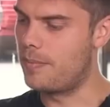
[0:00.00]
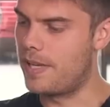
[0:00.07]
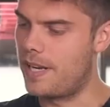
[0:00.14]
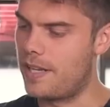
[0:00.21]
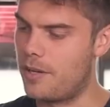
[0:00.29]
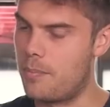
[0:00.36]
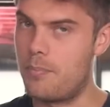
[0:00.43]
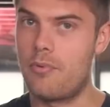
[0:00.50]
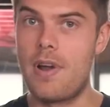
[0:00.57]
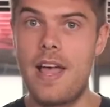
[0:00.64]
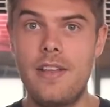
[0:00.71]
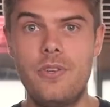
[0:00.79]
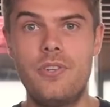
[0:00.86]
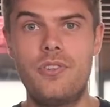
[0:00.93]
getting your
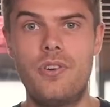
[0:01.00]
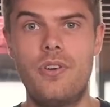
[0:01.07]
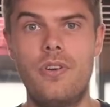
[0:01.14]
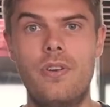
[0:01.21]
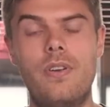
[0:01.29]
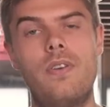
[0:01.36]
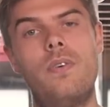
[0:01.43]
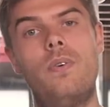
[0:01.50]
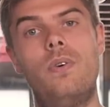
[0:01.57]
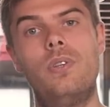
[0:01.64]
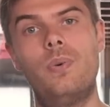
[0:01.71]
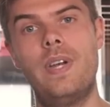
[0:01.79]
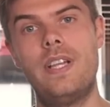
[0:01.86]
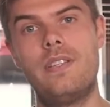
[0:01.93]
brand new drone all
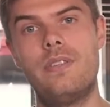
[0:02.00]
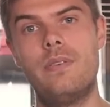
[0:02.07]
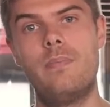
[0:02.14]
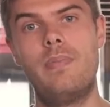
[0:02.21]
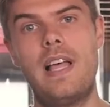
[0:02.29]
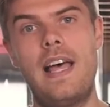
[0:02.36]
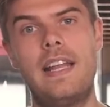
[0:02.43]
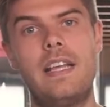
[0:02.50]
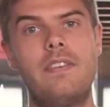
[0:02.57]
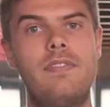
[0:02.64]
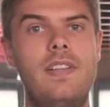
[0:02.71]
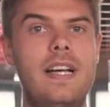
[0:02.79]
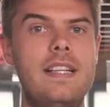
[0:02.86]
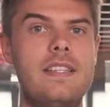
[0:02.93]
the way to planning a
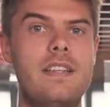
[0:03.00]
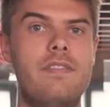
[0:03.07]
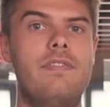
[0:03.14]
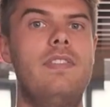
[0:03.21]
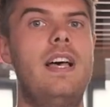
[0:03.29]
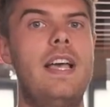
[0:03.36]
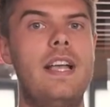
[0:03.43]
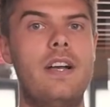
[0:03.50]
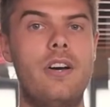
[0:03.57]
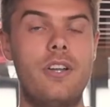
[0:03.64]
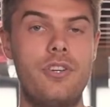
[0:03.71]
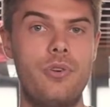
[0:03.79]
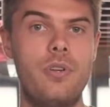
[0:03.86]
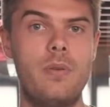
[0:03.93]
flight and flying on
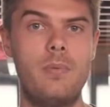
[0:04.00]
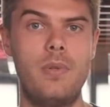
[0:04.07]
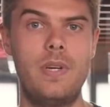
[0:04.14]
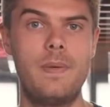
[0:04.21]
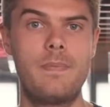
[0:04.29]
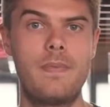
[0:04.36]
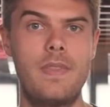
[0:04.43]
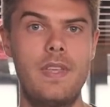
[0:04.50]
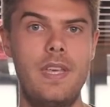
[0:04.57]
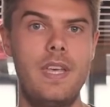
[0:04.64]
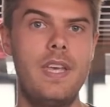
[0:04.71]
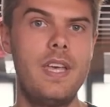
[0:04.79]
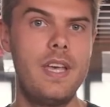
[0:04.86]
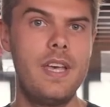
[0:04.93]
Drone Deploy.
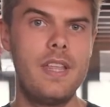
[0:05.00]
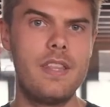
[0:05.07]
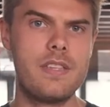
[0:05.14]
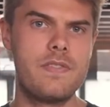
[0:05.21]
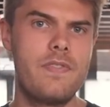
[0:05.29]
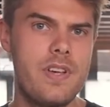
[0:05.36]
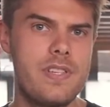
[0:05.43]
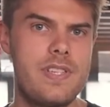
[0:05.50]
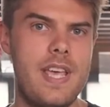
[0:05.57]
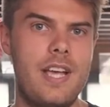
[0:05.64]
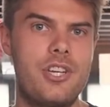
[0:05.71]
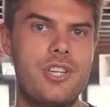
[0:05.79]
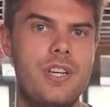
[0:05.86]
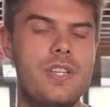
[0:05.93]
This first
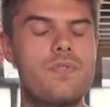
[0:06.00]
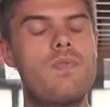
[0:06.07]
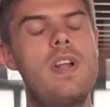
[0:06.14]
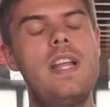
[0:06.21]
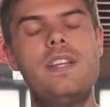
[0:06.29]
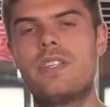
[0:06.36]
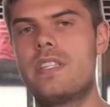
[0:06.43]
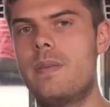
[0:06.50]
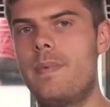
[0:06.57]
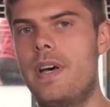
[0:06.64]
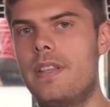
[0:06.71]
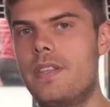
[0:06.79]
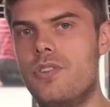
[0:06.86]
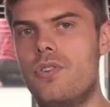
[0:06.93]
section is really just
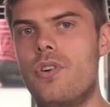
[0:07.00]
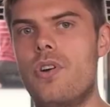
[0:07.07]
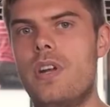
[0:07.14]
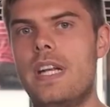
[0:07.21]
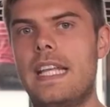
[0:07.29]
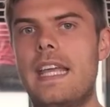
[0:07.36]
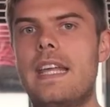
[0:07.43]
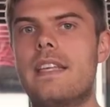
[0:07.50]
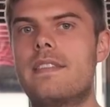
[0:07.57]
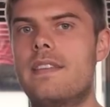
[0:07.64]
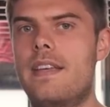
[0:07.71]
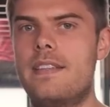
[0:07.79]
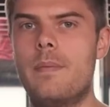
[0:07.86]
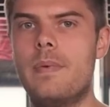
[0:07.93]
about the drone and getting
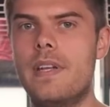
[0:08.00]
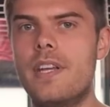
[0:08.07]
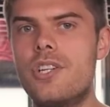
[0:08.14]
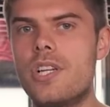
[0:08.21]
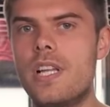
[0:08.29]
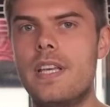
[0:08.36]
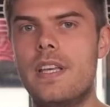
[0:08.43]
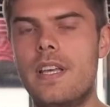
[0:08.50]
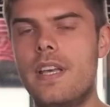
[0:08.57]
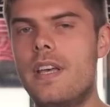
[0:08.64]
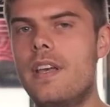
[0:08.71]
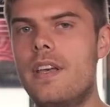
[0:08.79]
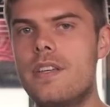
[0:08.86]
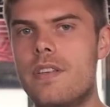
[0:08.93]
set up initially,
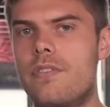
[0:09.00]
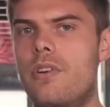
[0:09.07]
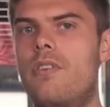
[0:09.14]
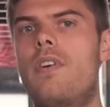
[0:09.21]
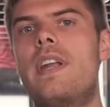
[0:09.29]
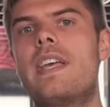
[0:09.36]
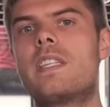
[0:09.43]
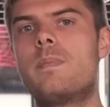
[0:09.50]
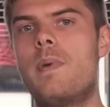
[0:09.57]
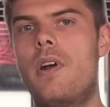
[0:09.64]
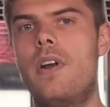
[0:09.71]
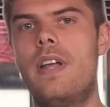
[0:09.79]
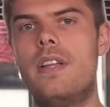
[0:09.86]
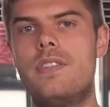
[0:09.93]
so if you're already
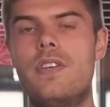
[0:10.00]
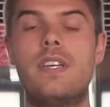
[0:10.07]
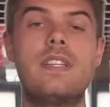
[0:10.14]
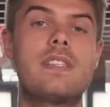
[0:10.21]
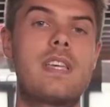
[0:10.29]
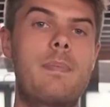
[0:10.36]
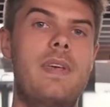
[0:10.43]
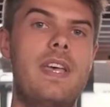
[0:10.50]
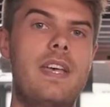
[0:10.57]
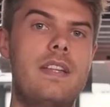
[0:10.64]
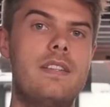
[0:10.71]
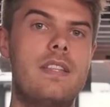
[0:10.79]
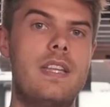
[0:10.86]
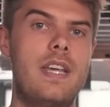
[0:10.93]
experienced you can skip ahead
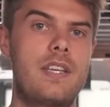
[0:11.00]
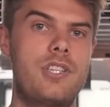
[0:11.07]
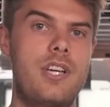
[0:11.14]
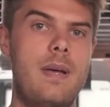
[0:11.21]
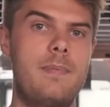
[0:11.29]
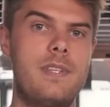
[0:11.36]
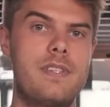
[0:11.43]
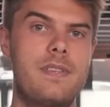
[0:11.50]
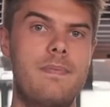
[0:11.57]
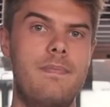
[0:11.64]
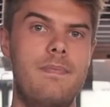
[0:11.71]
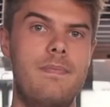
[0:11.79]
to the next chapters.